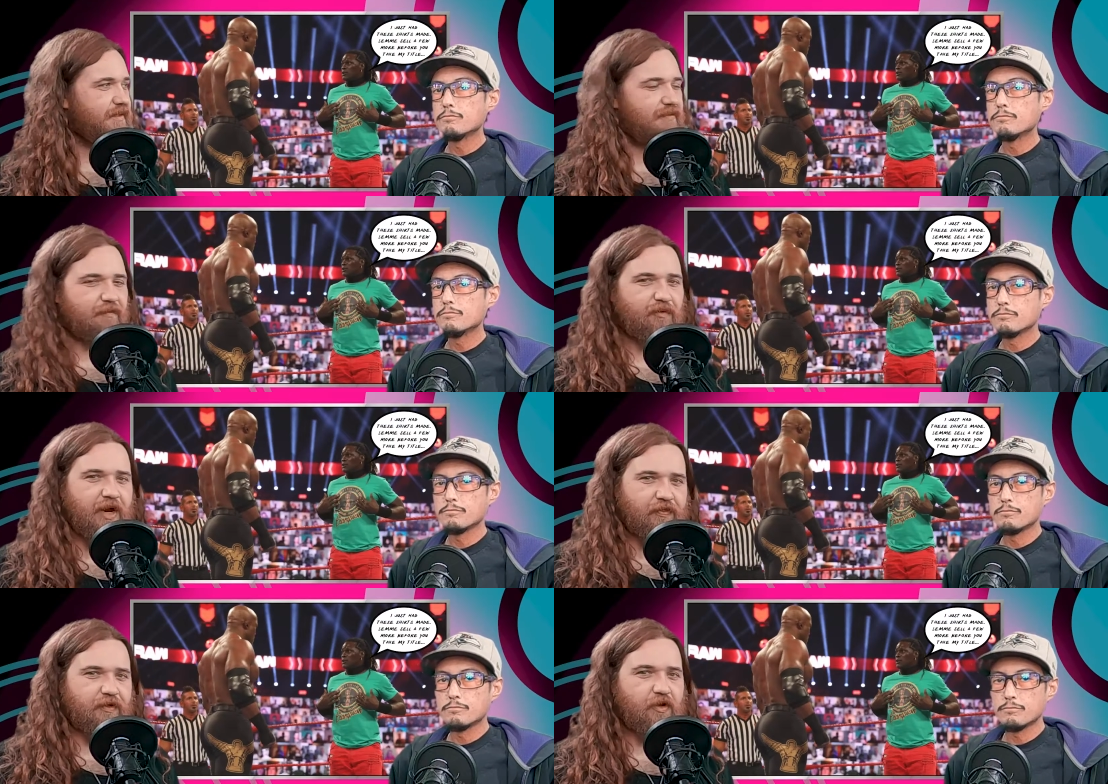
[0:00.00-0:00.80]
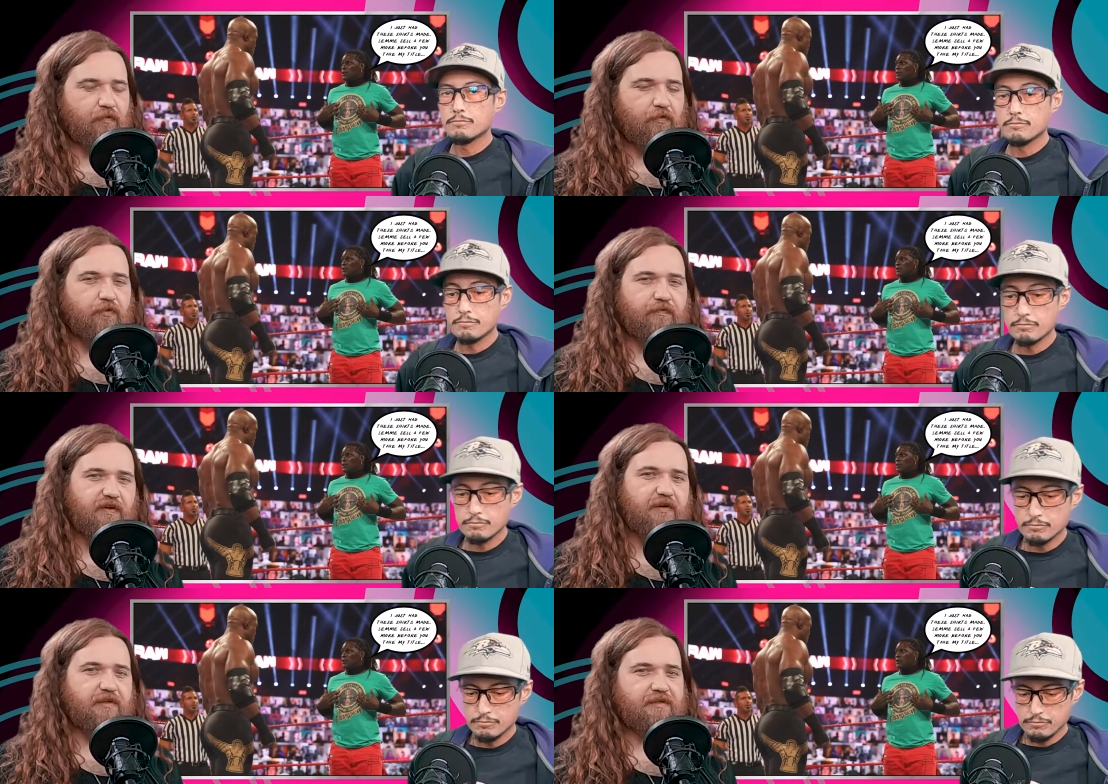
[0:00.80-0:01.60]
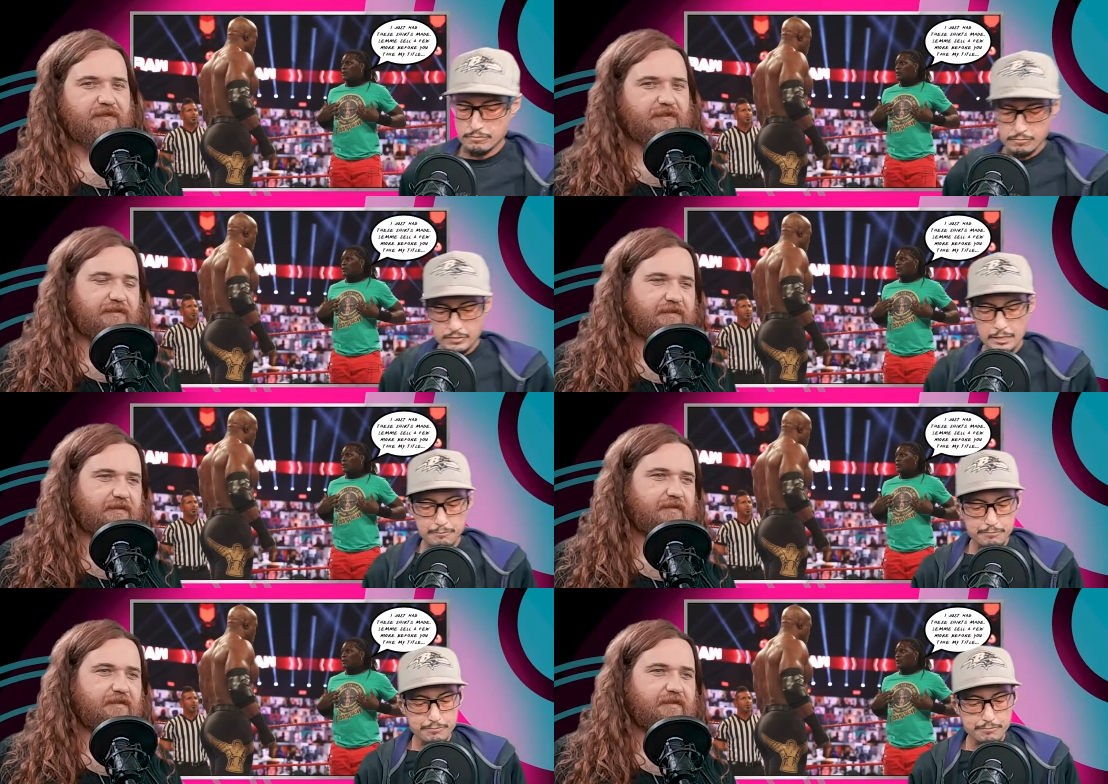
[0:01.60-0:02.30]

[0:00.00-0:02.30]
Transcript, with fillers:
Speaker 1: They're bright, they're colorful, they're fun. Like, yeah,